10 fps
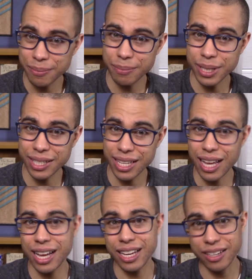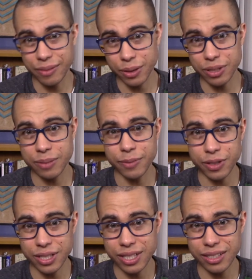but I have learned some
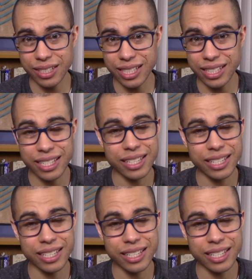versatility